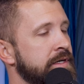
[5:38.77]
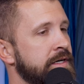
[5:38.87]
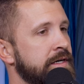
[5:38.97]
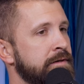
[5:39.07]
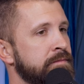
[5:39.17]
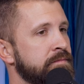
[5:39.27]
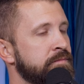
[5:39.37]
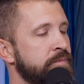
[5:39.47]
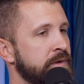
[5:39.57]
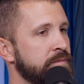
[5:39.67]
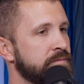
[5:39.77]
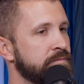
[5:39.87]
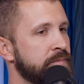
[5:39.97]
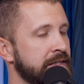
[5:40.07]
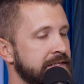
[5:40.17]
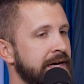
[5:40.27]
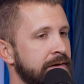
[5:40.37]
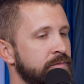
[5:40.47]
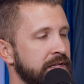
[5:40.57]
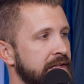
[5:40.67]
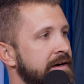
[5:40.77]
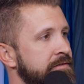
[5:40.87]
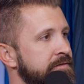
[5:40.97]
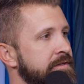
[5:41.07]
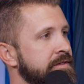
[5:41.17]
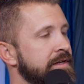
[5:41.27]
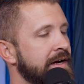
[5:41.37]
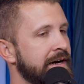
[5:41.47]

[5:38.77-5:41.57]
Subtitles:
But by the time we left,